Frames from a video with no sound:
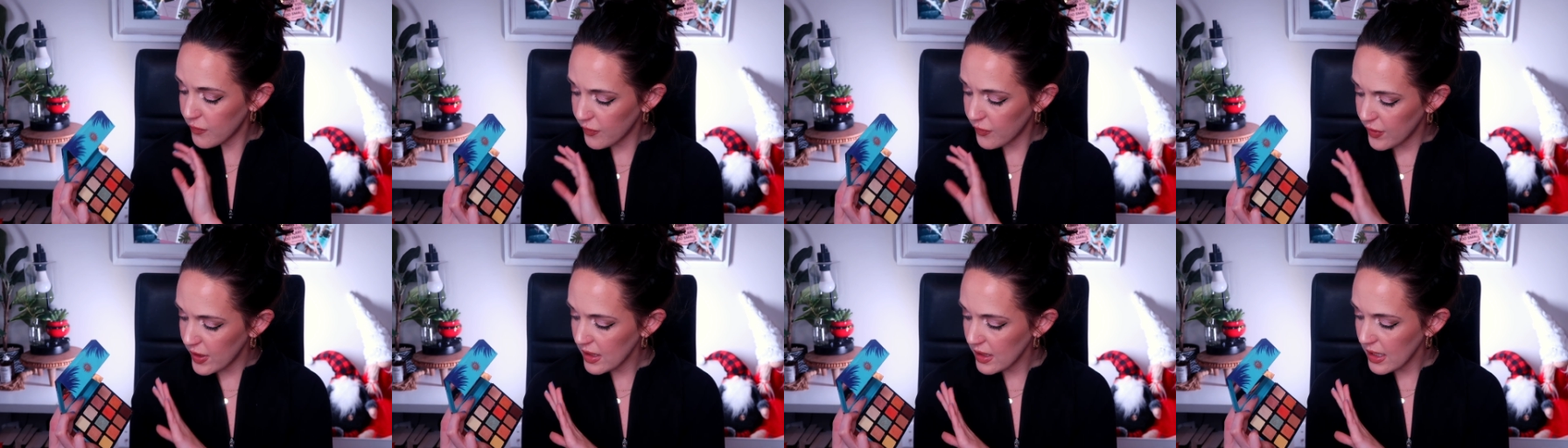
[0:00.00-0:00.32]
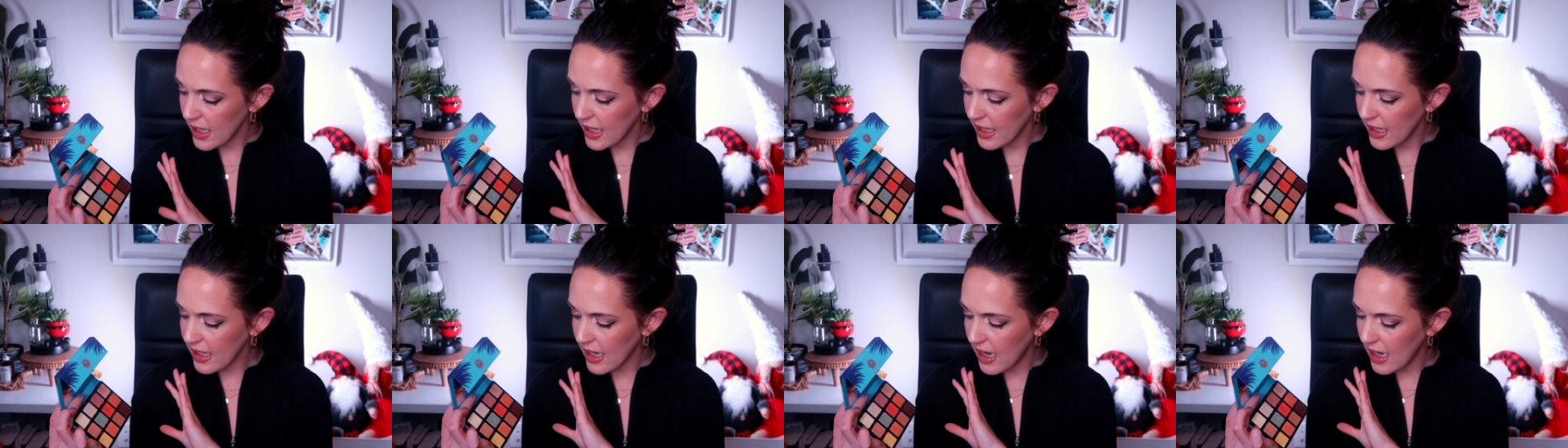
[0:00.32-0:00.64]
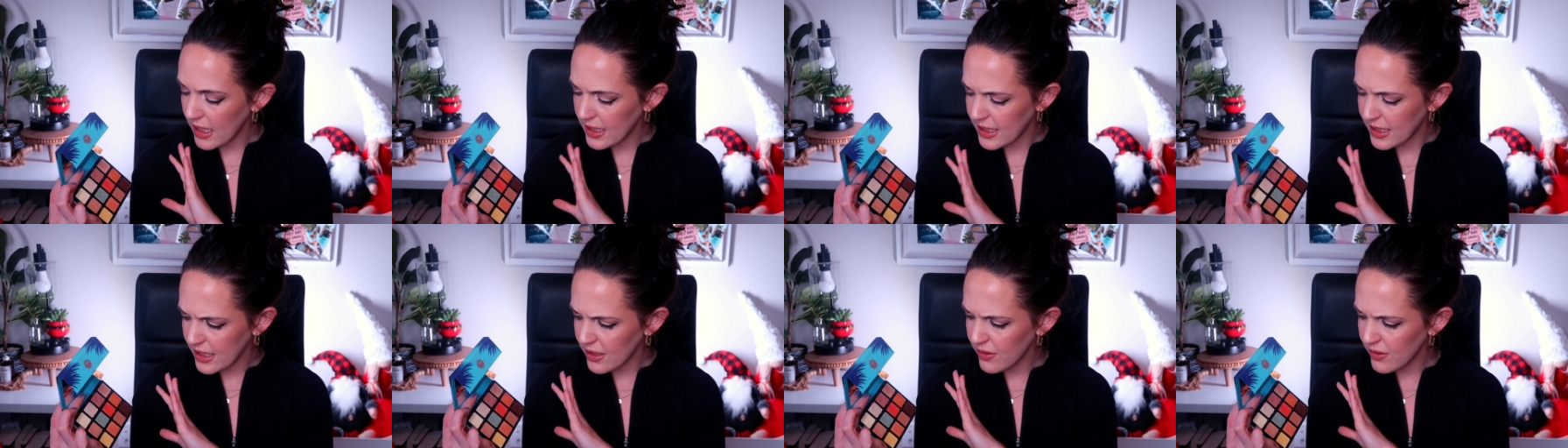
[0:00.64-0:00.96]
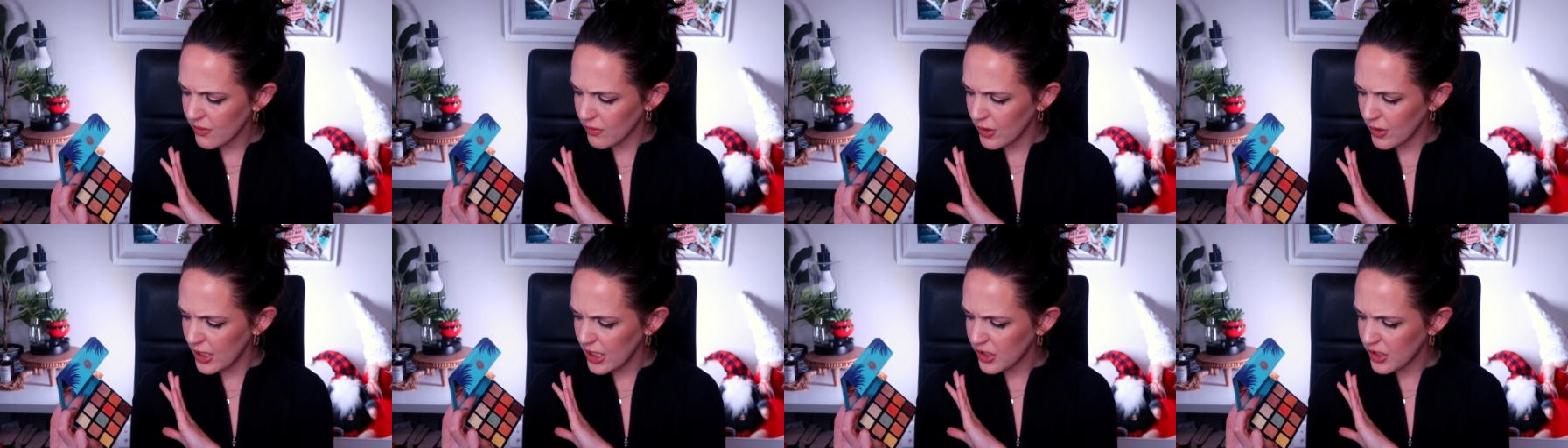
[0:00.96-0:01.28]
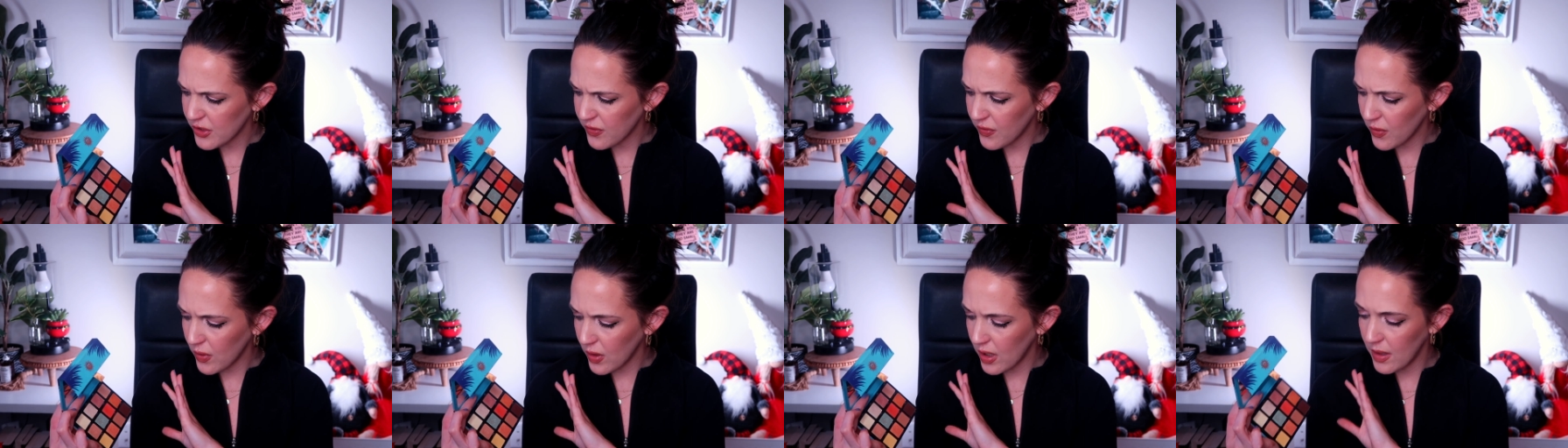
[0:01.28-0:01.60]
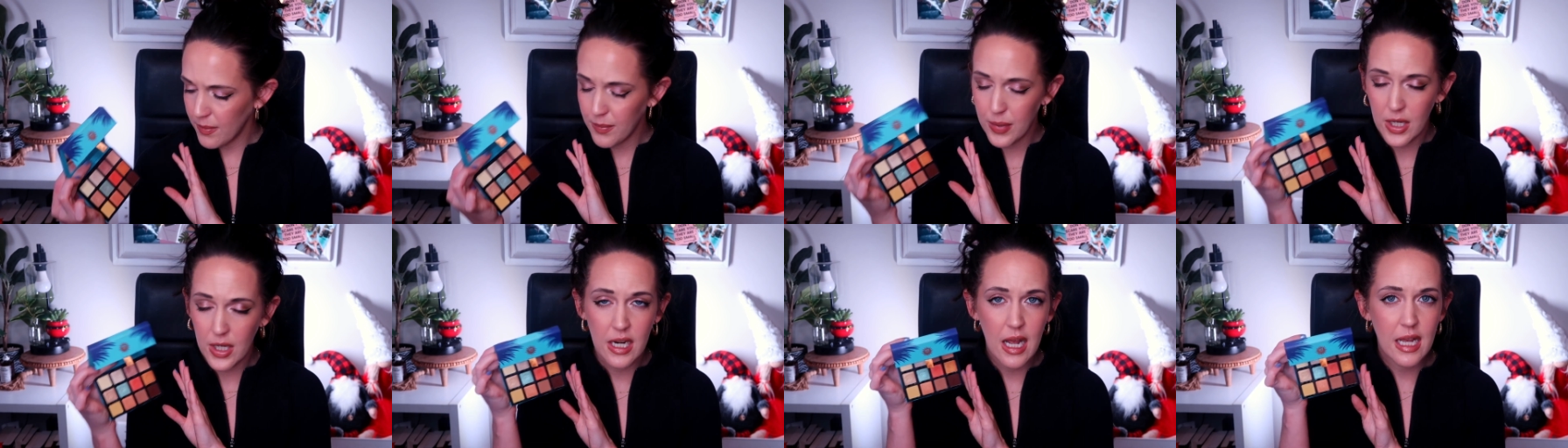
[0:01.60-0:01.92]
feel like I didn't reach
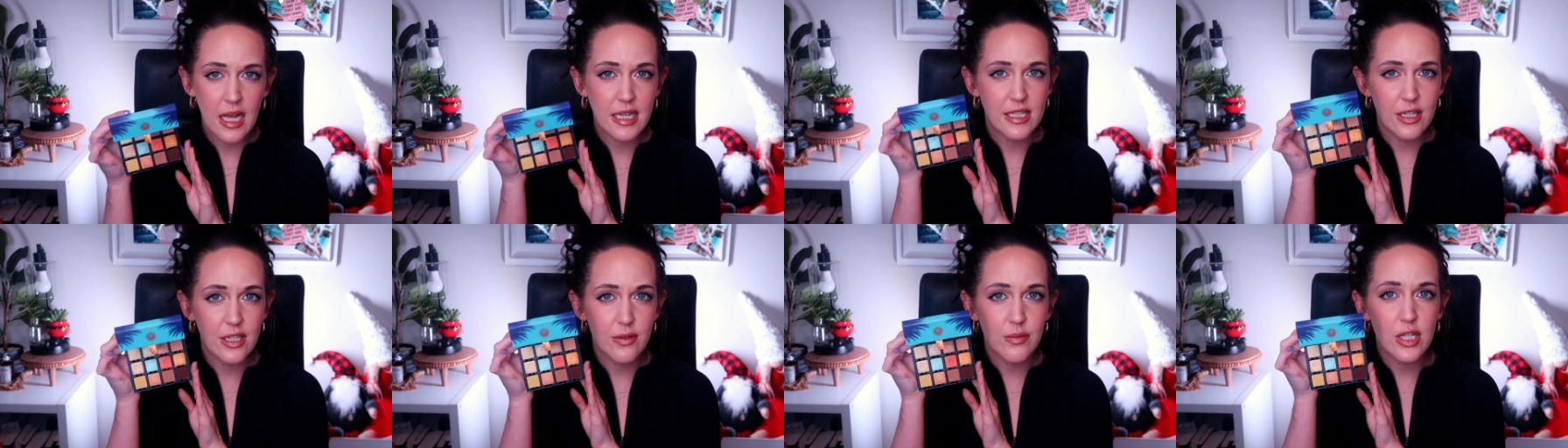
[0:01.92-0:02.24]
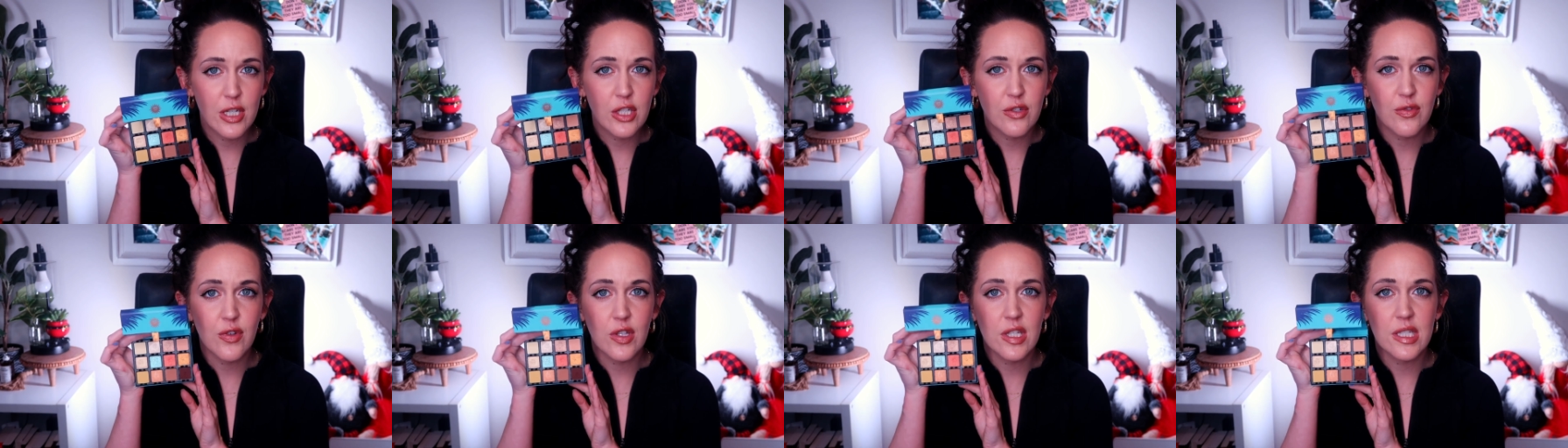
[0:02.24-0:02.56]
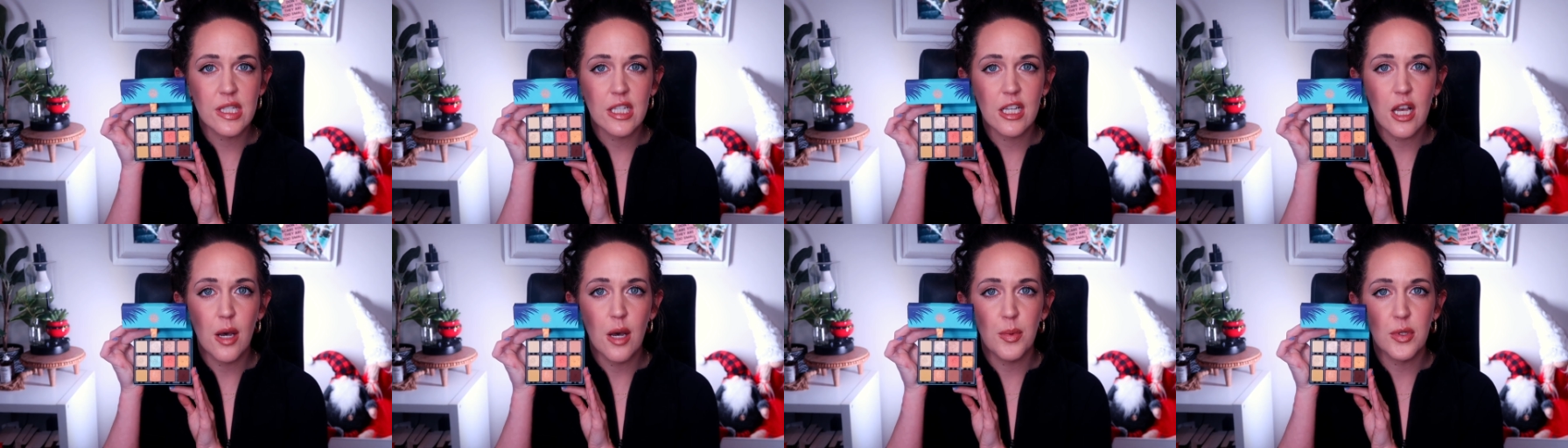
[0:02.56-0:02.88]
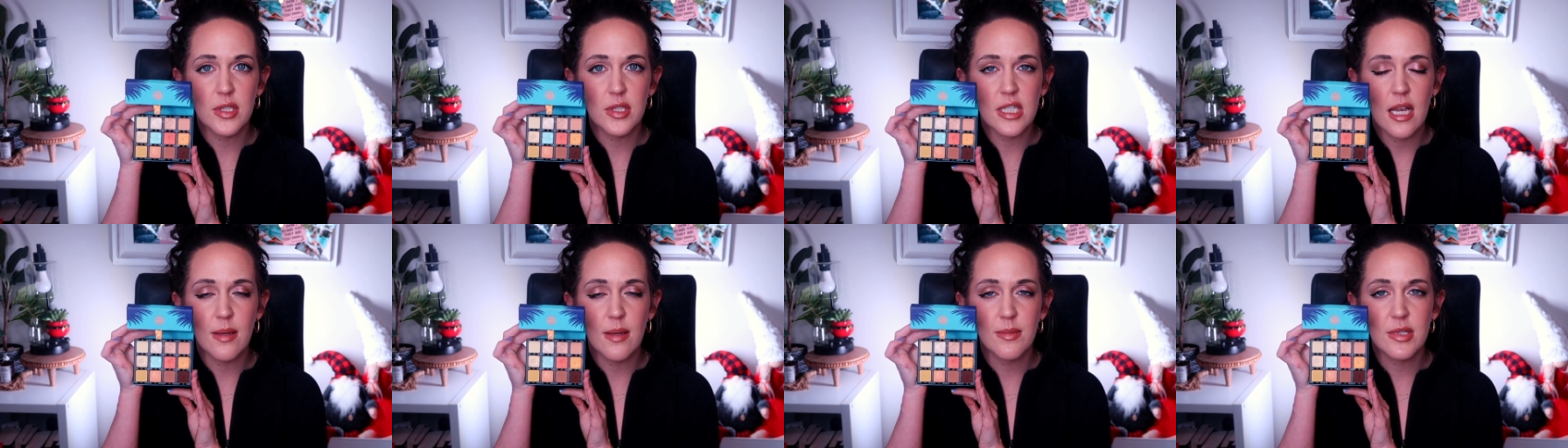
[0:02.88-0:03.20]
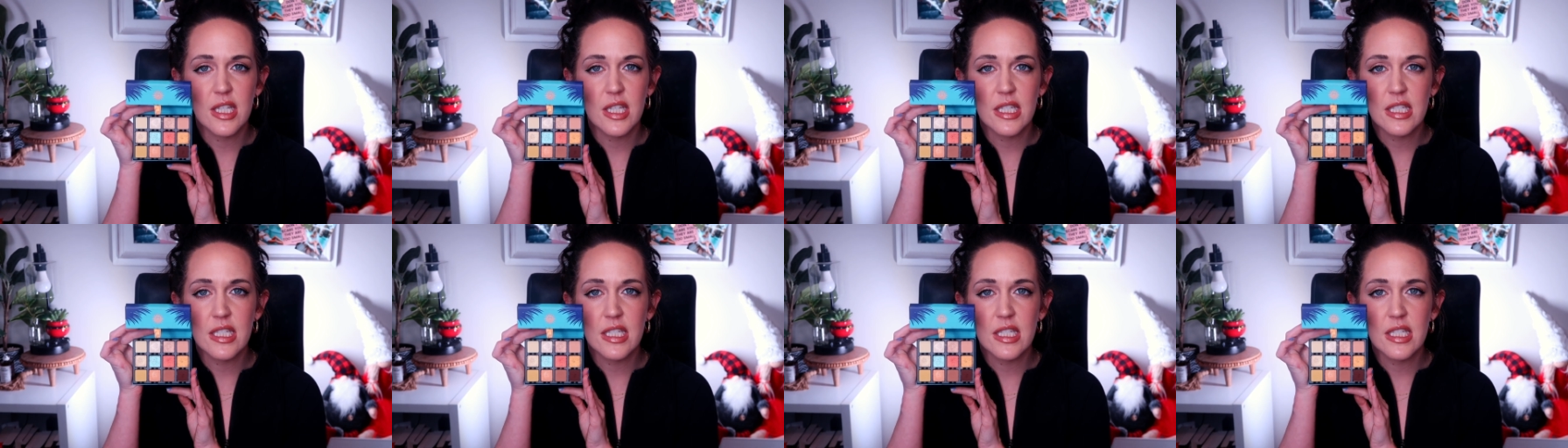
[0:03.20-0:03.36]
for, but I did reach for this a couple times.